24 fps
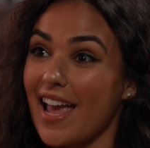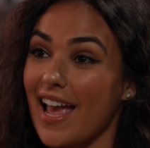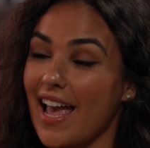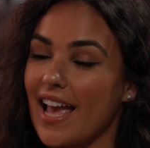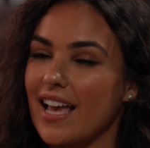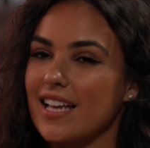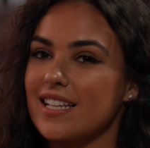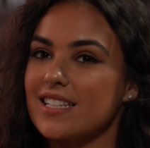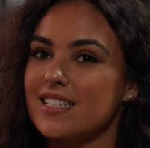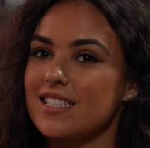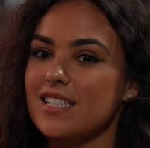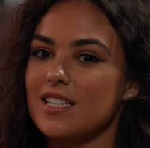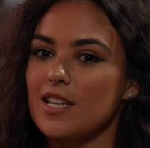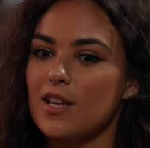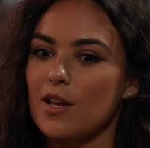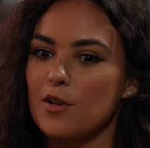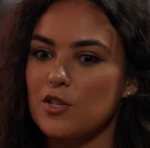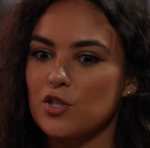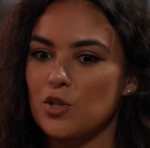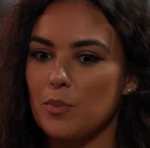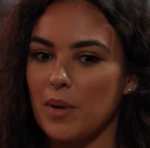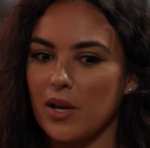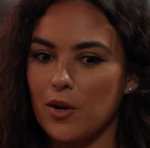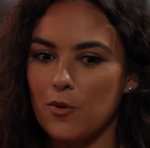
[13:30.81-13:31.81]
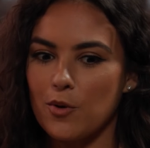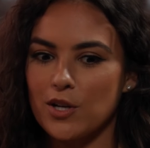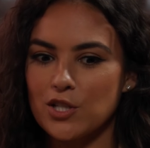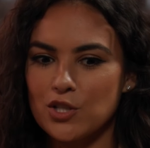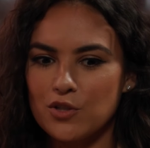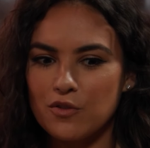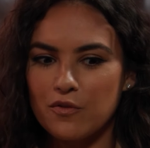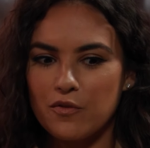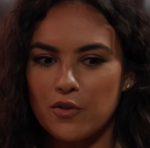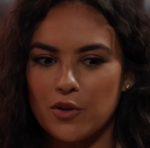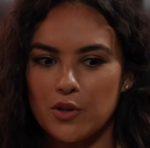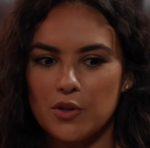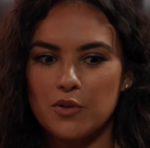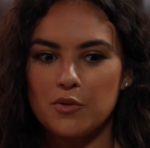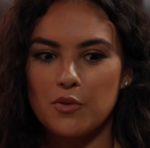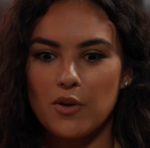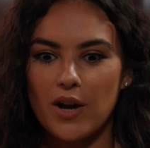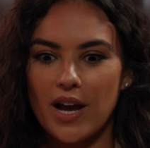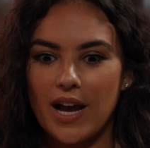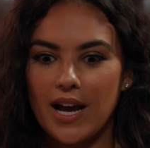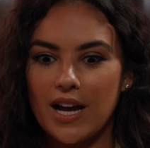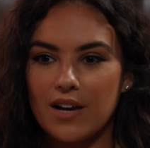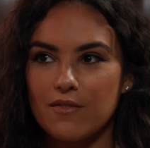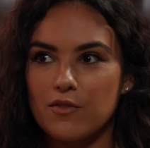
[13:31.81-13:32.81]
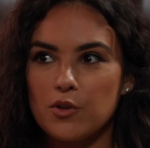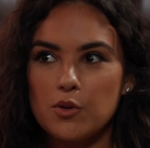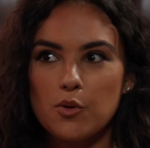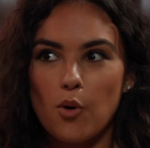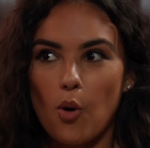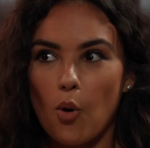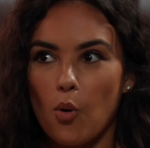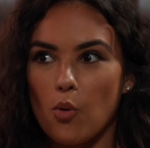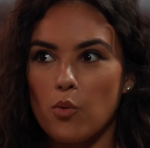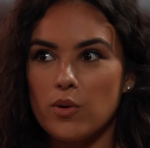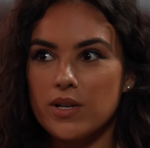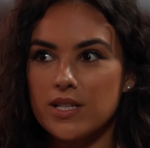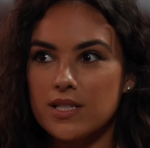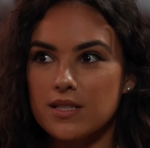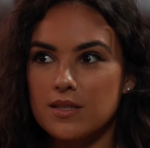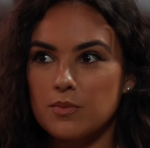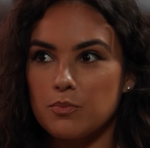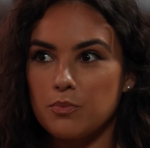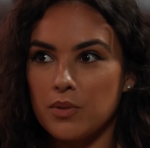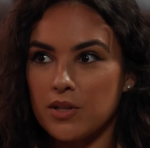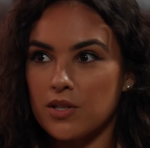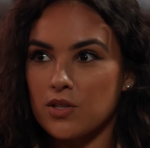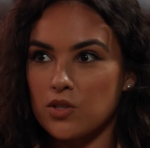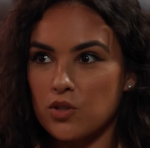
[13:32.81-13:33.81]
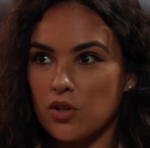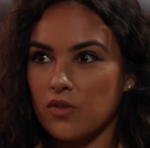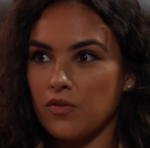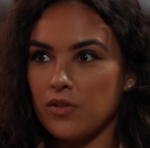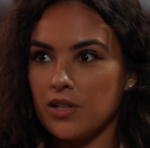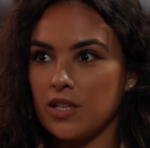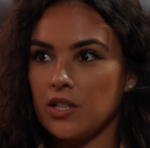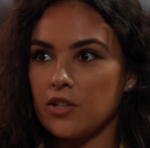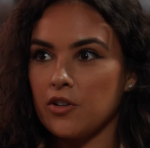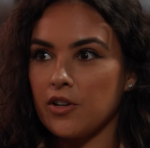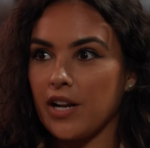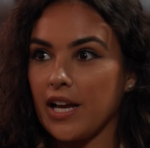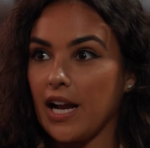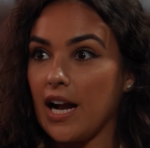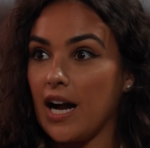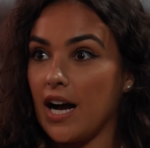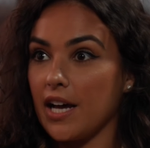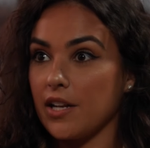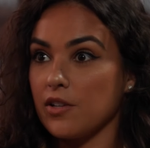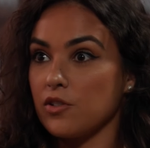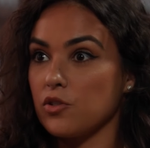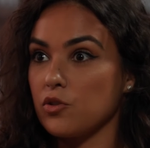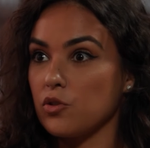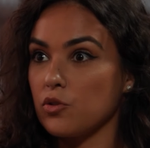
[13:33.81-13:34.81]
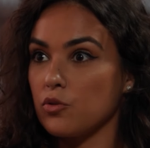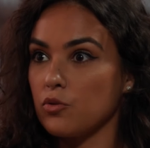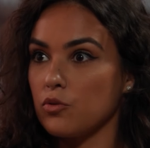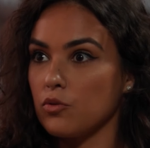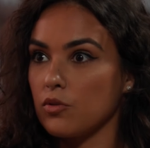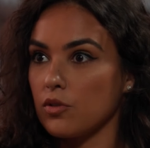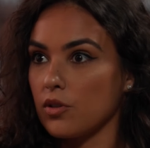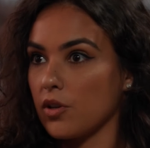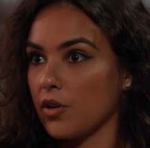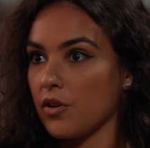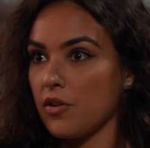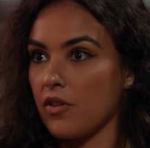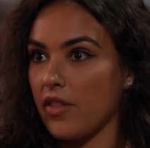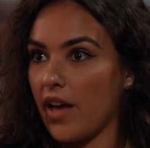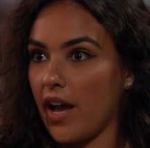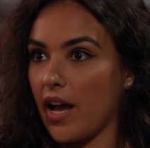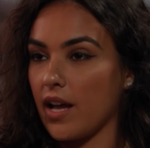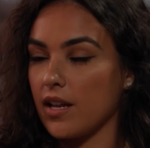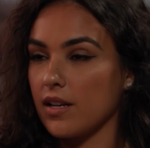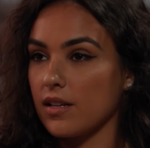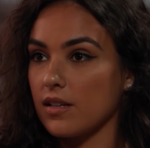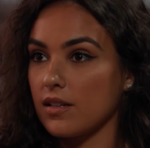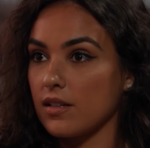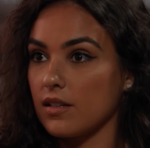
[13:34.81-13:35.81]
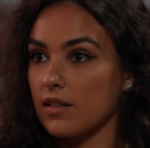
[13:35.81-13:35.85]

And so my question for you, have you always been a servant leader? Like how did you learn that?